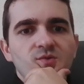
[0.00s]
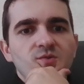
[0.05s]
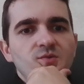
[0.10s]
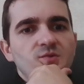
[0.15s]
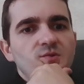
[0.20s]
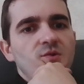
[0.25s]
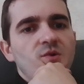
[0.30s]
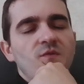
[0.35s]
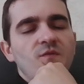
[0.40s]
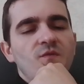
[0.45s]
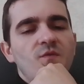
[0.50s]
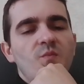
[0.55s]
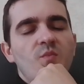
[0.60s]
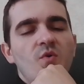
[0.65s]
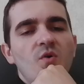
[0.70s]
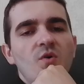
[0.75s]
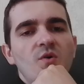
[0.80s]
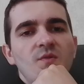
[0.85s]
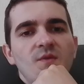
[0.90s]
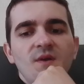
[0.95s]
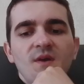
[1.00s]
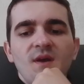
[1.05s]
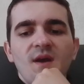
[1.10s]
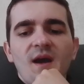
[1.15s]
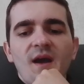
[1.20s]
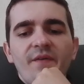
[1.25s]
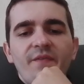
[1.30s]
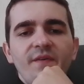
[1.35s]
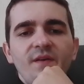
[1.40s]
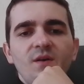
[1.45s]
on the pawn.
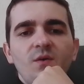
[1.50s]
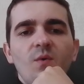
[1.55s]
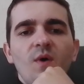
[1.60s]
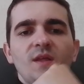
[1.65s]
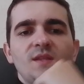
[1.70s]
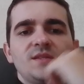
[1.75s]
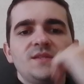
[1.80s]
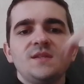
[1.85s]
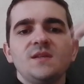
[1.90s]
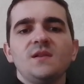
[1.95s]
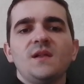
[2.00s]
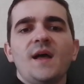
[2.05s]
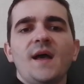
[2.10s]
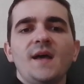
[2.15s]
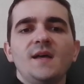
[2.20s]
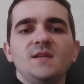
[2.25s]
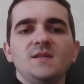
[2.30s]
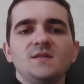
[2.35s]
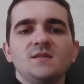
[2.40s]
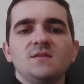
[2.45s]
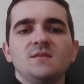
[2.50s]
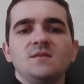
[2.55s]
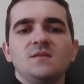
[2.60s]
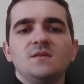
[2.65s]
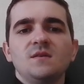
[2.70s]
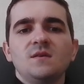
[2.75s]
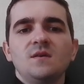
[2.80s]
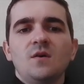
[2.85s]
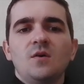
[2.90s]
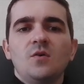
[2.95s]
I think white still has,
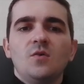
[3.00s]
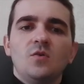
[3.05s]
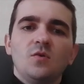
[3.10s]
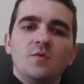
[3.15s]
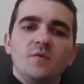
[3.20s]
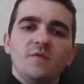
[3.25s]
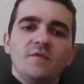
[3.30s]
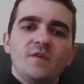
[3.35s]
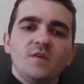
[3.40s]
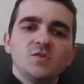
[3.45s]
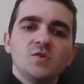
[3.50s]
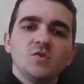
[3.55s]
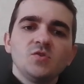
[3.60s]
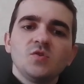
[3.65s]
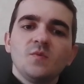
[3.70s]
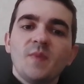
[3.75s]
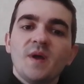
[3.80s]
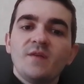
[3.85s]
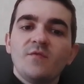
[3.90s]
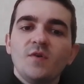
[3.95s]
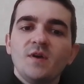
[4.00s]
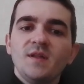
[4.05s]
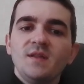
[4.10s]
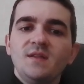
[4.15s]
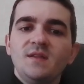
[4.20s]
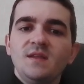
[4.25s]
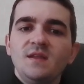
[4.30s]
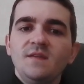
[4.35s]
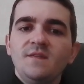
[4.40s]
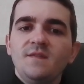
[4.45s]
or there's also by the way
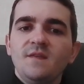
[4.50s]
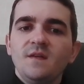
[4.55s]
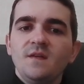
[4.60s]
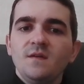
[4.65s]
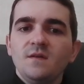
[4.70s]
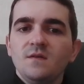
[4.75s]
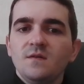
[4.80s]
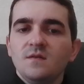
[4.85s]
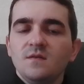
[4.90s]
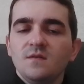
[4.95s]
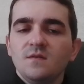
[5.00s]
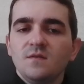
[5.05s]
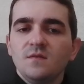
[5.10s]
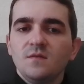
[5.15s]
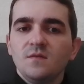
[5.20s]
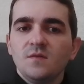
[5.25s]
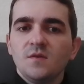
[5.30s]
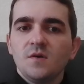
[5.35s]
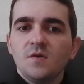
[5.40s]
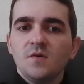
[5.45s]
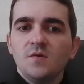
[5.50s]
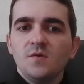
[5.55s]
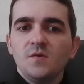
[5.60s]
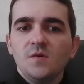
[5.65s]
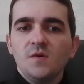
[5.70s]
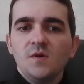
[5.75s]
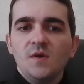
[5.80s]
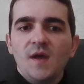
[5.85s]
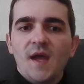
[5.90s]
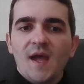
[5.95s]
d3, you know,
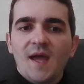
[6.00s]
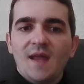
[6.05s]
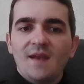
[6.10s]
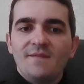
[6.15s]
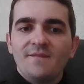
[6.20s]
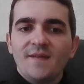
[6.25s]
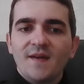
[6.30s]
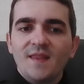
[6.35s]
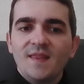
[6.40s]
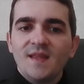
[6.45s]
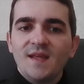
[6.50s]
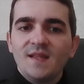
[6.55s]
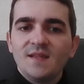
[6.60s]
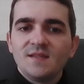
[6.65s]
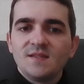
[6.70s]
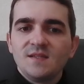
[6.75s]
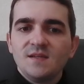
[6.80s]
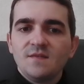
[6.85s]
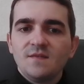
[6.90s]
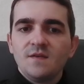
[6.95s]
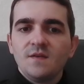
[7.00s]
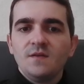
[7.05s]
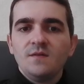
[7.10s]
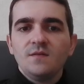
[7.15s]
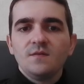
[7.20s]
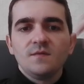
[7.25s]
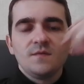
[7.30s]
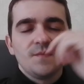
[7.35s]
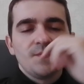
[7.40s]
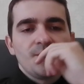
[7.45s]
and then knight c3,
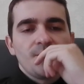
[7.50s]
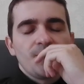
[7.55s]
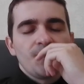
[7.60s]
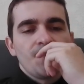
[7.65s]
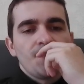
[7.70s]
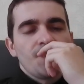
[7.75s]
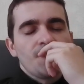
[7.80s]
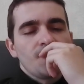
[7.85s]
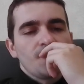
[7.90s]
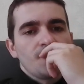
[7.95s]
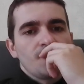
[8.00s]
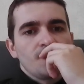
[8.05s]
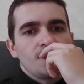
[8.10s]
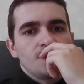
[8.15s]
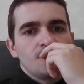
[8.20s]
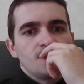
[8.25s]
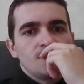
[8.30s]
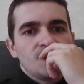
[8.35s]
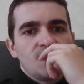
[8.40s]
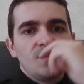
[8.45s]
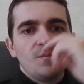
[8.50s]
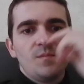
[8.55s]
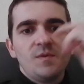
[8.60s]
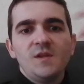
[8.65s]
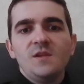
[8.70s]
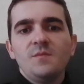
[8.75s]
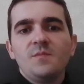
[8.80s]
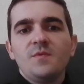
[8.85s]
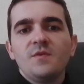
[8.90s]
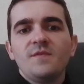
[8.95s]

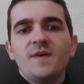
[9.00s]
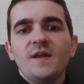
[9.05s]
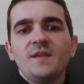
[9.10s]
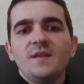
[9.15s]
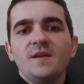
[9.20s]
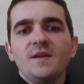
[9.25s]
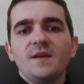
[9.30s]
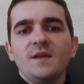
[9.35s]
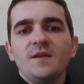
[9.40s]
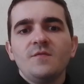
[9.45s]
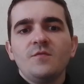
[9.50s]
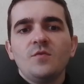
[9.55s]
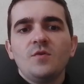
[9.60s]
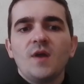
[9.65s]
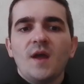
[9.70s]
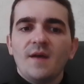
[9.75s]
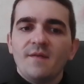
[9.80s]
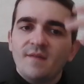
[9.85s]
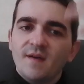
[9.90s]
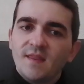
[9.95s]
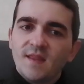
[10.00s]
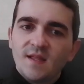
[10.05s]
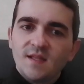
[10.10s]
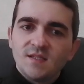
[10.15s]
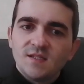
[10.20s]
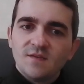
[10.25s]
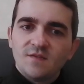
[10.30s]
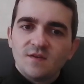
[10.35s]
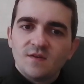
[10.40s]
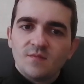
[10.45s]
completely preventing e4, and then knight
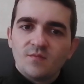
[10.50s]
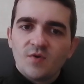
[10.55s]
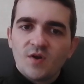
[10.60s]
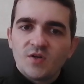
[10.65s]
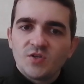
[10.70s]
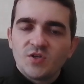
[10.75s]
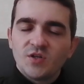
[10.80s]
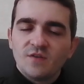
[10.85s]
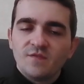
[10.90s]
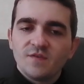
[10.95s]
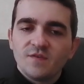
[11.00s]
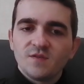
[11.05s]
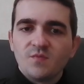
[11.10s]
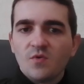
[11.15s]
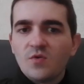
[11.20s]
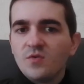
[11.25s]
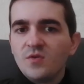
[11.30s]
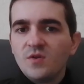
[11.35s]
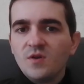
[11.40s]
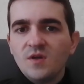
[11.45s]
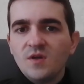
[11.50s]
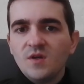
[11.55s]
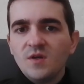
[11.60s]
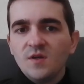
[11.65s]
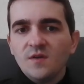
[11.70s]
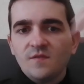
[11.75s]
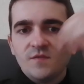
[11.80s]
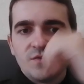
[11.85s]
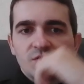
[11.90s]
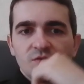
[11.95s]
c3, pressuring this pawn.
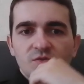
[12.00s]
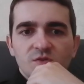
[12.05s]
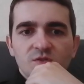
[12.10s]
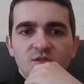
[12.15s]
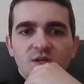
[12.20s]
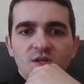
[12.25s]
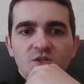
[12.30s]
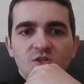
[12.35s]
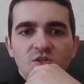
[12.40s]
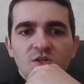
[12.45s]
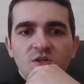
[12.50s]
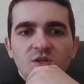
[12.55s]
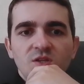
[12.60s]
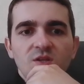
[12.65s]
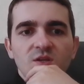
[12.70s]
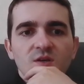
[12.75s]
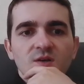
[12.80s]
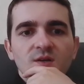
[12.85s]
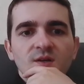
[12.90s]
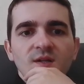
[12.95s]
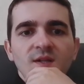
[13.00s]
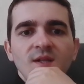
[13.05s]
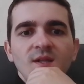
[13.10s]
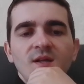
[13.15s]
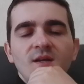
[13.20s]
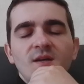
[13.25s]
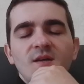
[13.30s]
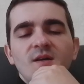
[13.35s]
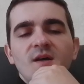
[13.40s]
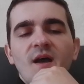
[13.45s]
There's also such an idea.
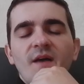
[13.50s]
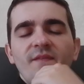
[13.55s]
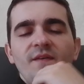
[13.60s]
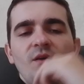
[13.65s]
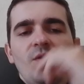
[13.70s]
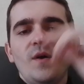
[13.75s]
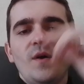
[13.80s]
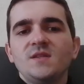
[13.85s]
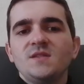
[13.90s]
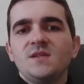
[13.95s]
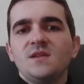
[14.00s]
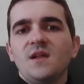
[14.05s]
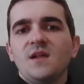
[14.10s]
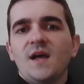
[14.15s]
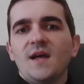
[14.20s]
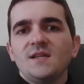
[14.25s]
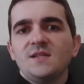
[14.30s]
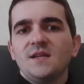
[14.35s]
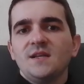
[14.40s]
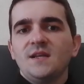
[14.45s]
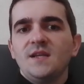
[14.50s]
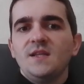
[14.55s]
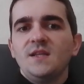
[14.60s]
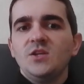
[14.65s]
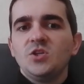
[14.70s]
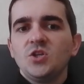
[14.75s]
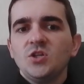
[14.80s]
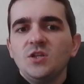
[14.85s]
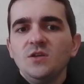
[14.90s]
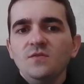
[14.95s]
I think white still has like
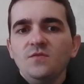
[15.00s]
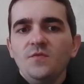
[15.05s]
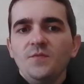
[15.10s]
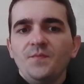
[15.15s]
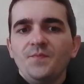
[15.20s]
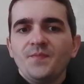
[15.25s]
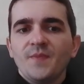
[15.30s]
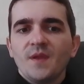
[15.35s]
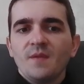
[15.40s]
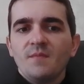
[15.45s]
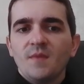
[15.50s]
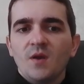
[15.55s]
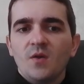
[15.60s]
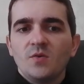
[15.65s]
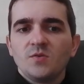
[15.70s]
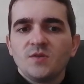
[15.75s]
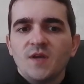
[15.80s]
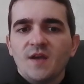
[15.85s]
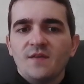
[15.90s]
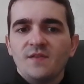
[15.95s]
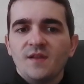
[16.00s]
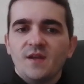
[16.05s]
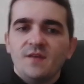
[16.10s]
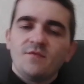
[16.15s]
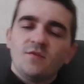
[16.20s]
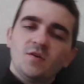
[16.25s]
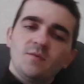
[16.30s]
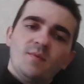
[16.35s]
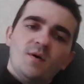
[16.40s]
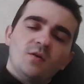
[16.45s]
initiative, because you have like a
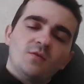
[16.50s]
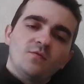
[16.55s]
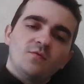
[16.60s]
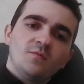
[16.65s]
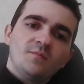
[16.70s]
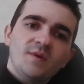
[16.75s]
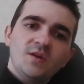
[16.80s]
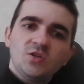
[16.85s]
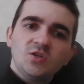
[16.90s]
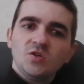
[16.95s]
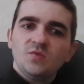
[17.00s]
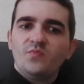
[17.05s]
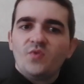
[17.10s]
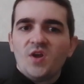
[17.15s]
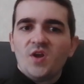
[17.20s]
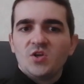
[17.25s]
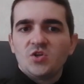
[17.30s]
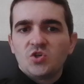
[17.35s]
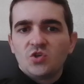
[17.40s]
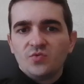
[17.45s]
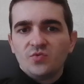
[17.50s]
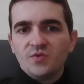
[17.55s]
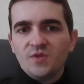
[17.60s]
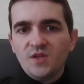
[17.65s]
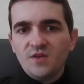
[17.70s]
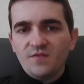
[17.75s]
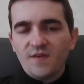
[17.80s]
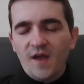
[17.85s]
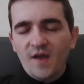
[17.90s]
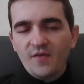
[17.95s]
very powerful bishop, pressure on
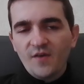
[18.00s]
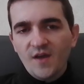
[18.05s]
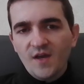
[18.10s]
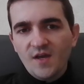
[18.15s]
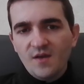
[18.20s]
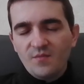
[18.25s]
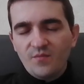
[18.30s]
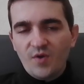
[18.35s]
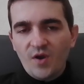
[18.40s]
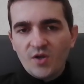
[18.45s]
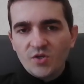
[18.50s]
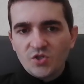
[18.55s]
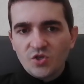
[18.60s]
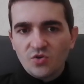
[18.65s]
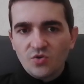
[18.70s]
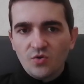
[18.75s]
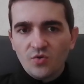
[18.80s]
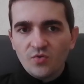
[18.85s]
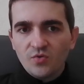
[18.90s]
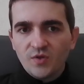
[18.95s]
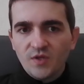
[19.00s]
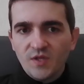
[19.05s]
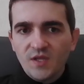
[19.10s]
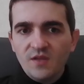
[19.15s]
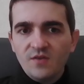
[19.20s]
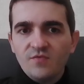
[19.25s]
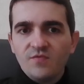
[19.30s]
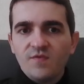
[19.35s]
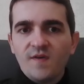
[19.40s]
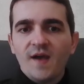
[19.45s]
d5, pressure on
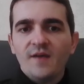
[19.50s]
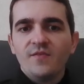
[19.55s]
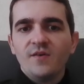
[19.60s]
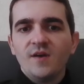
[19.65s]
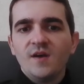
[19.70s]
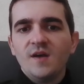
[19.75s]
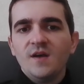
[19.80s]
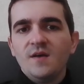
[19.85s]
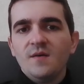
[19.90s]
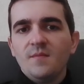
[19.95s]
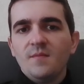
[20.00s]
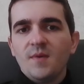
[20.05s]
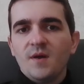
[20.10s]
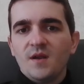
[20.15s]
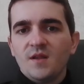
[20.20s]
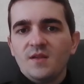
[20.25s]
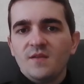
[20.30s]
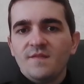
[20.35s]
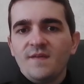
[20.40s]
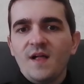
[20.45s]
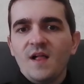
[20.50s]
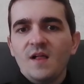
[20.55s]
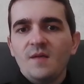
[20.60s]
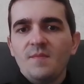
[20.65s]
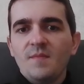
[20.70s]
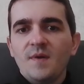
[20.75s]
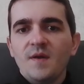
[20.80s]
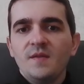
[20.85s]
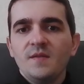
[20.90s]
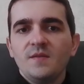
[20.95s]
e5, better
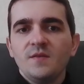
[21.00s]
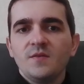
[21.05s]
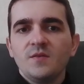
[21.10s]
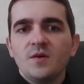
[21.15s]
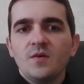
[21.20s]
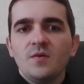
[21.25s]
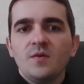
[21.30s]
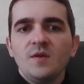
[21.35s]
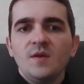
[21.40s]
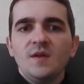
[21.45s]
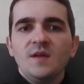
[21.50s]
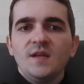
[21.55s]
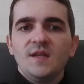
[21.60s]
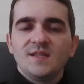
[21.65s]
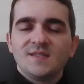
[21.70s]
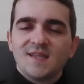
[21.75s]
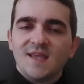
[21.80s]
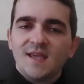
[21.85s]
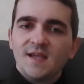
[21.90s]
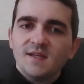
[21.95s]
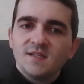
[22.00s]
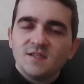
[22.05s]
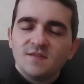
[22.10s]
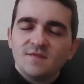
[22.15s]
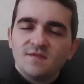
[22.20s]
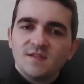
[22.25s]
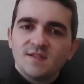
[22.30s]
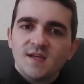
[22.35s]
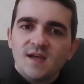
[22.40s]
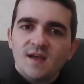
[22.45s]
development, you know, his king is in
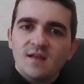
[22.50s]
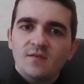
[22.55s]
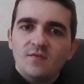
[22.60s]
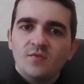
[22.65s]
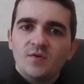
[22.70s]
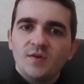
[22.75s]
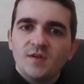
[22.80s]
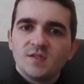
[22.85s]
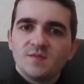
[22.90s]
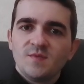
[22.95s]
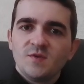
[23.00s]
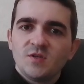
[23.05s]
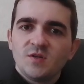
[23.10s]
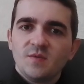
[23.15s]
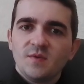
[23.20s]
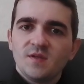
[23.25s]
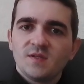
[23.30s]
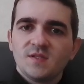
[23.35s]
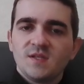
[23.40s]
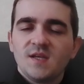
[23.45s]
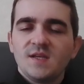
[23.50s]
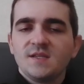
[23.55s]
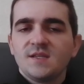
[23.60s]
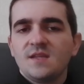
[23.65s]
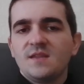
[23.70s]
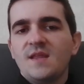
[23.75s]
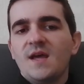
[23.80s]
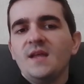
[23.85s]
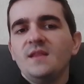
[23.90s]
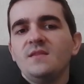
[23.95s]
the center, his bishop, his king, his
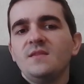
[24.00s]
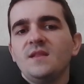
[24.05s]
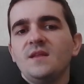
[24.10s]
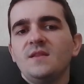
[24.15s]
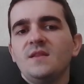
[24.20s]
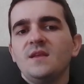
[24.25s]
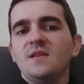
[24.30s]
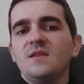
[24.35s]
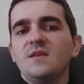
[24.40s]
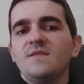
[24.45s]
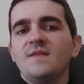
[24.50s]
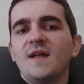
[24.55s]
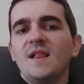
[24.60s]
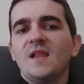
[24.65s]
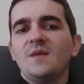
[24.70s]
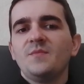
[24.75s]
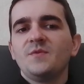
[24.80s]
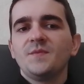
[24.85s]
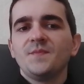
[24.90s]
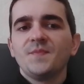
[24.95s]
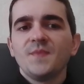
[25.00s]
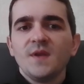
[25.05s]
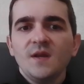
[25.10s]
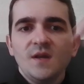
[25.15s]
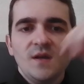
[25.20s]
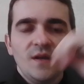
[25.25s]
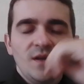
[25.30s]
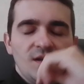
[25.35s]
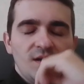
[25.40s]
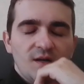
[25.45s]
knight not yet developed.
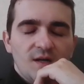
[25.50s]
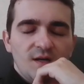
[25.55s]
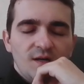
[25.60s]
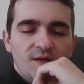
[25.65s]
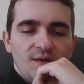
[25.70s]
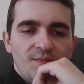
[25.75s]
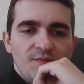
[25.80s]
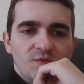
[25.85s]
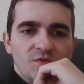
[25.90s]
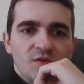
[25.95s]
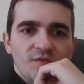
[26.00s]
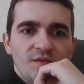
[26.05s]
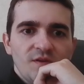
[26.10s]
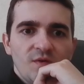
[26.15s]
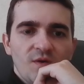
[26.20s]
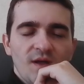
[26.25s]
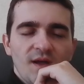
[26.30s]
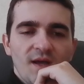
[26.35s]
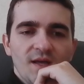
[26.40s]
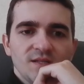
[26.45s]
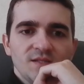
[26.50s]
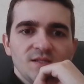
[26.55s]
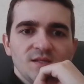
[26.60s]
So I think white has